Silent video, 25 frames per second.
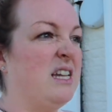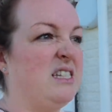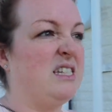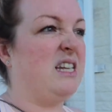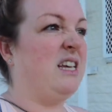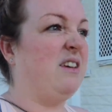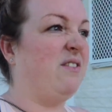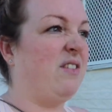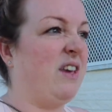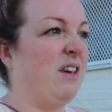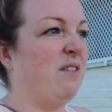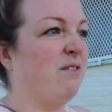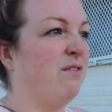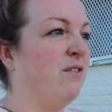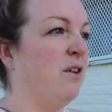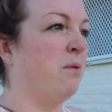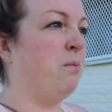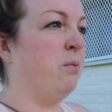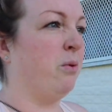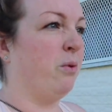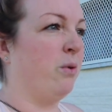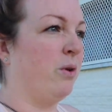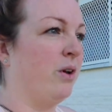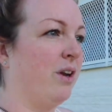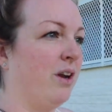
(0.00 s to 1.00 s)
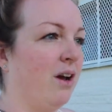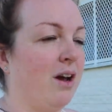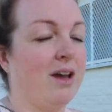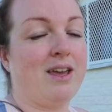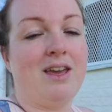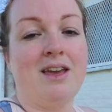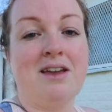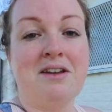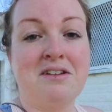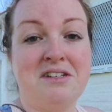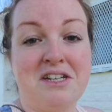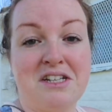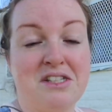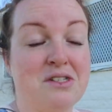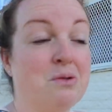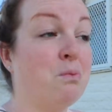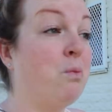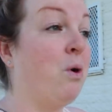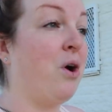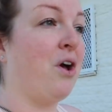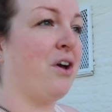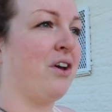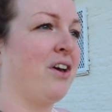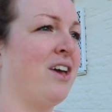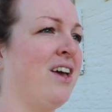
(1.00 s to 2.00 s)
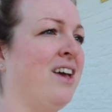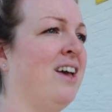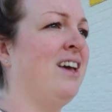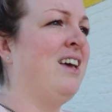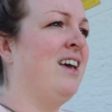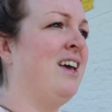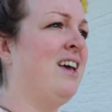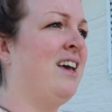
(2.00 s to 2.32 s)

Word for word: TV and football and I did some work.